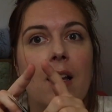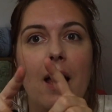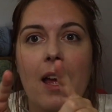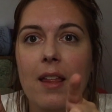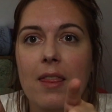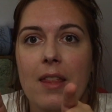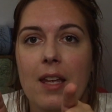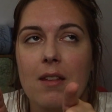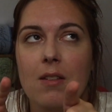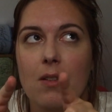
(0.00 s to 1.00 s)
hand
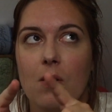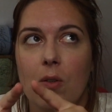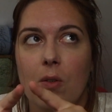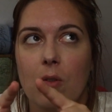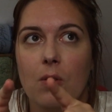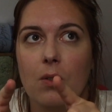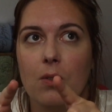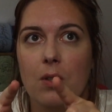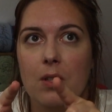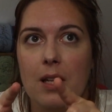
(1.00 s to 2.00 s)
knit, or
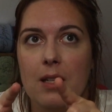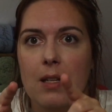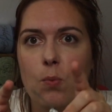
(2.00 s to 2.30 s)
not hand knit.